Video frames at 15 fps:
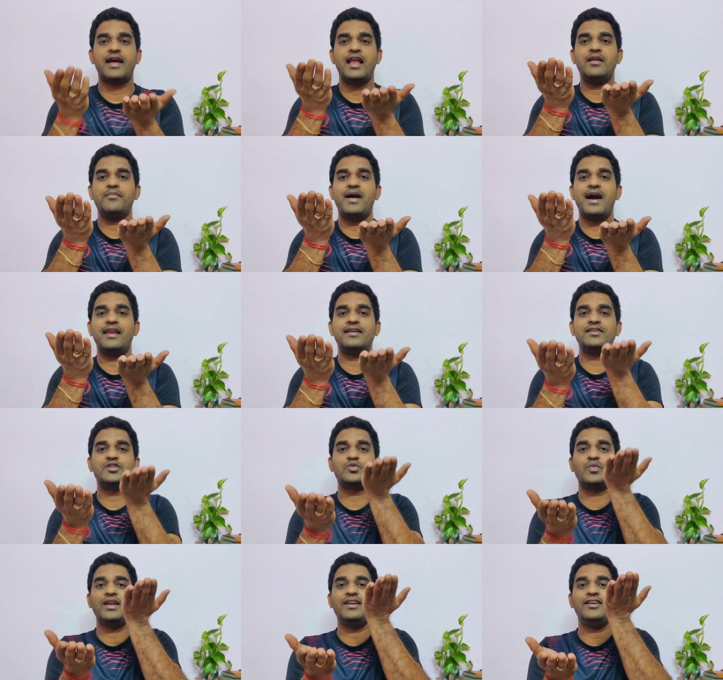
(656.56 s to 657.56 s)
trial
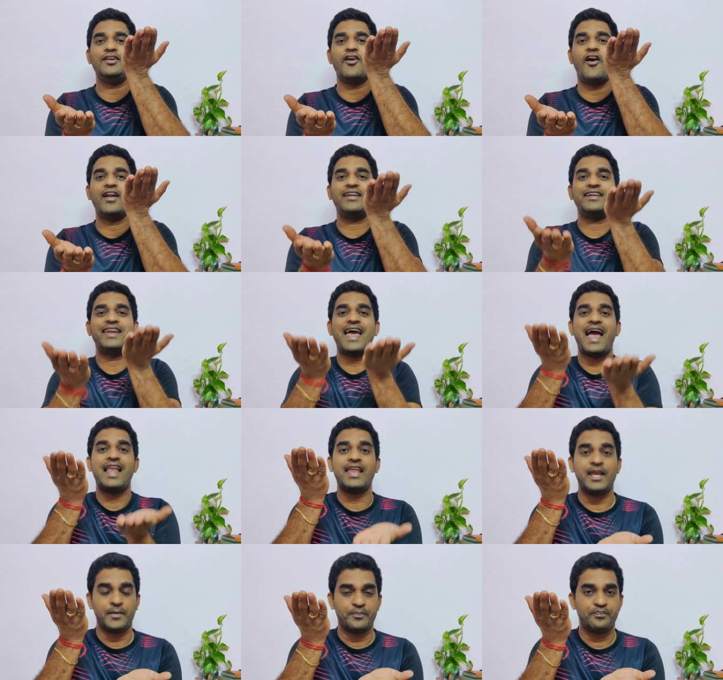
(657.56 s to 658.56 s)
balance will not
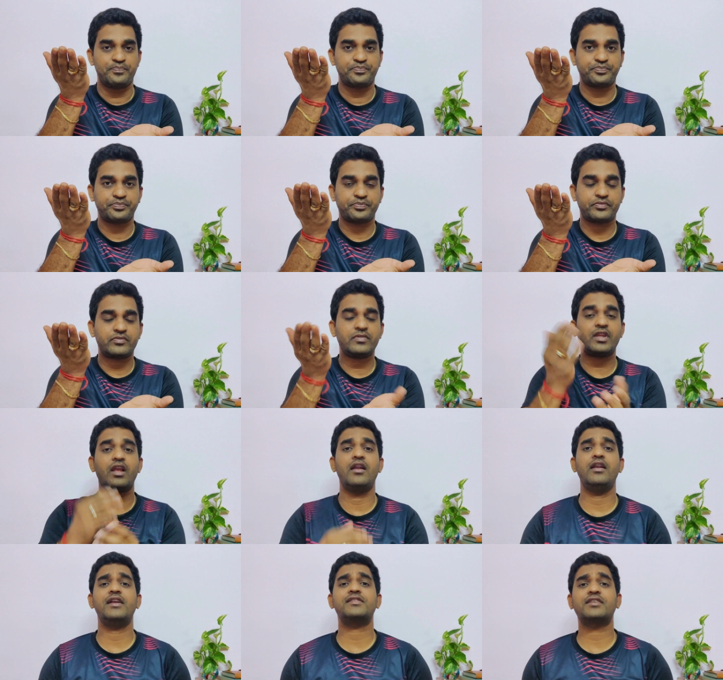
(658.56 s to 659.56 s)
tally.
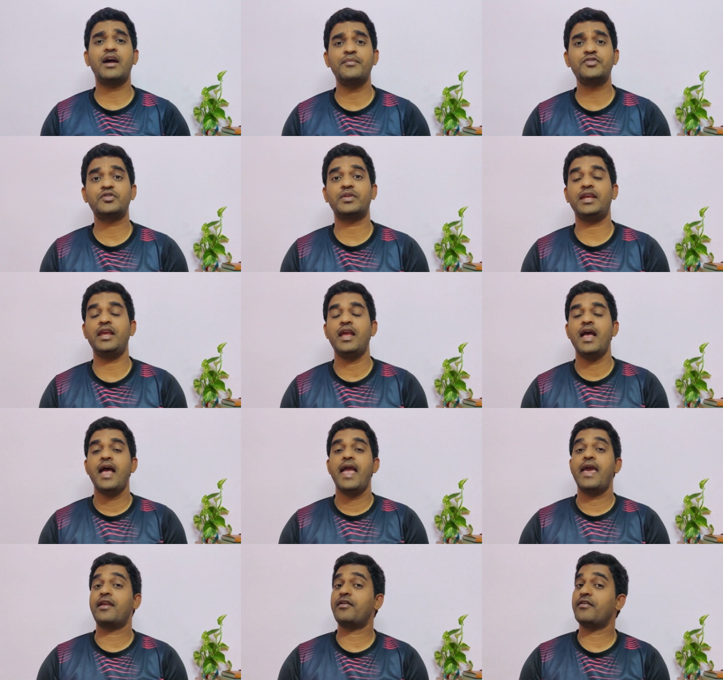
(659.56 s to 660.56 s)
Let's come to the
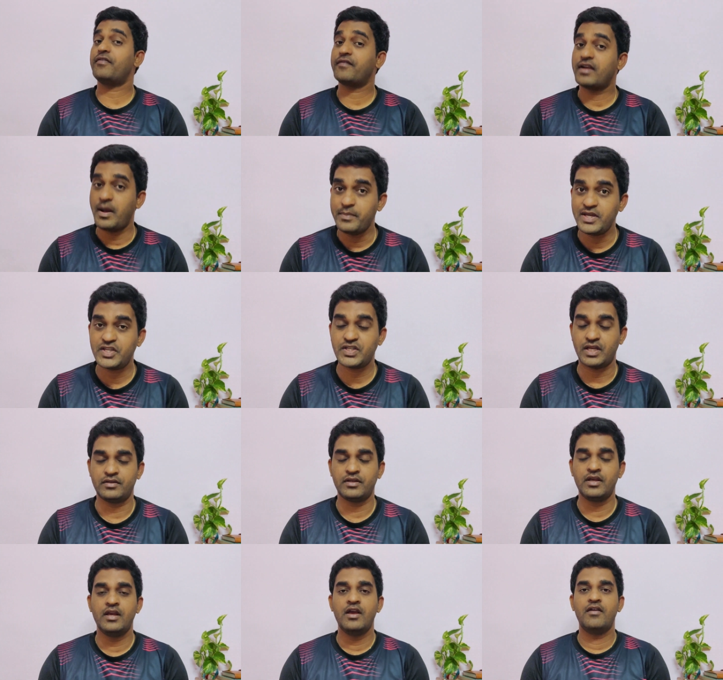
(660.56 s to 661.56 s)
error of
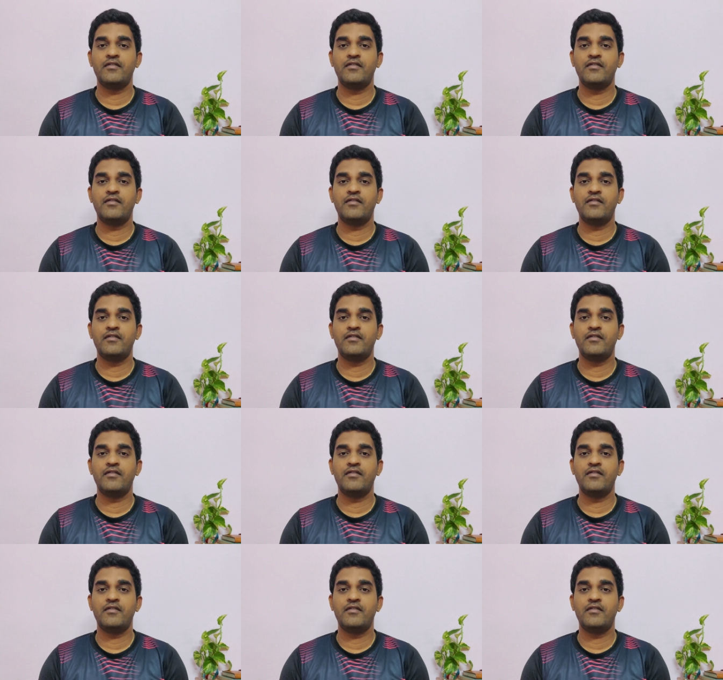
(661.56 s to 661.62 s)
commission,